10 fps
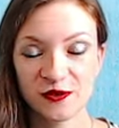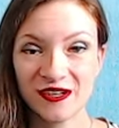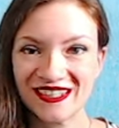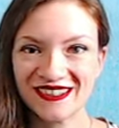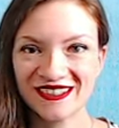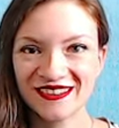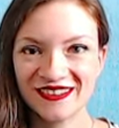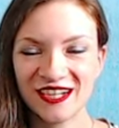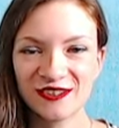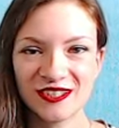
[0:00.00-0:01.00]
course,
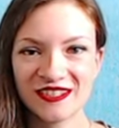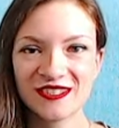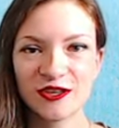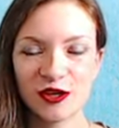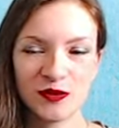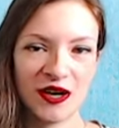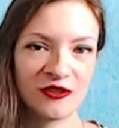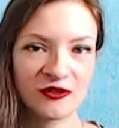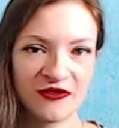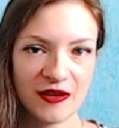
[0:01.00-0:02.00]
now let's talk
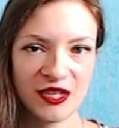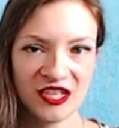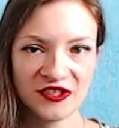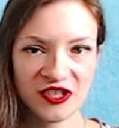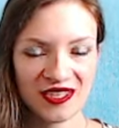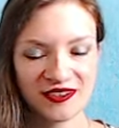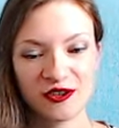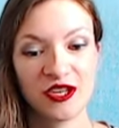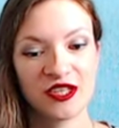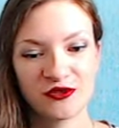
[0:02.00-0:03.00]
about feminine gender
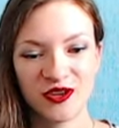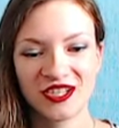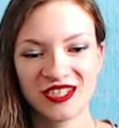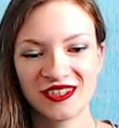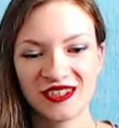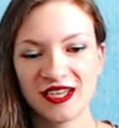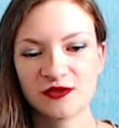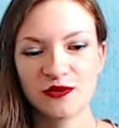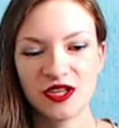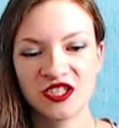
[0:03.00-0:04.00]
in Russian
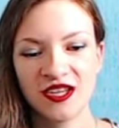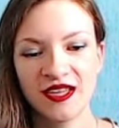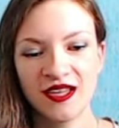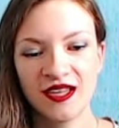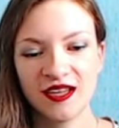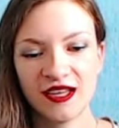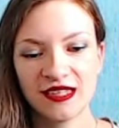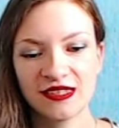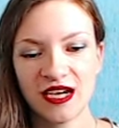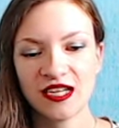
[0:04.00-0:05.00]
language.
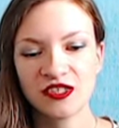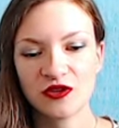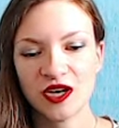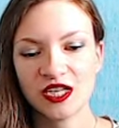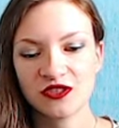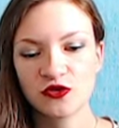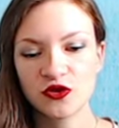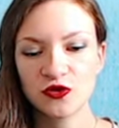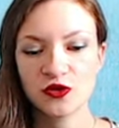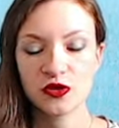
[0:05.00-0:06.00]
And I try to
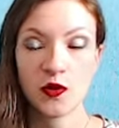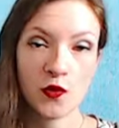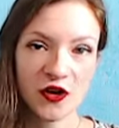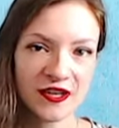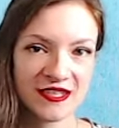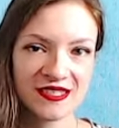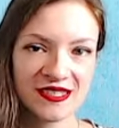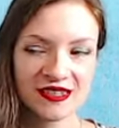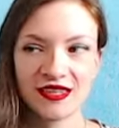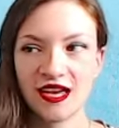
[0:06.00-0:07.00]
choose words
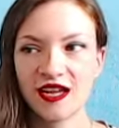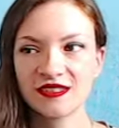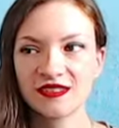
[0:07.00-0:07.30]
that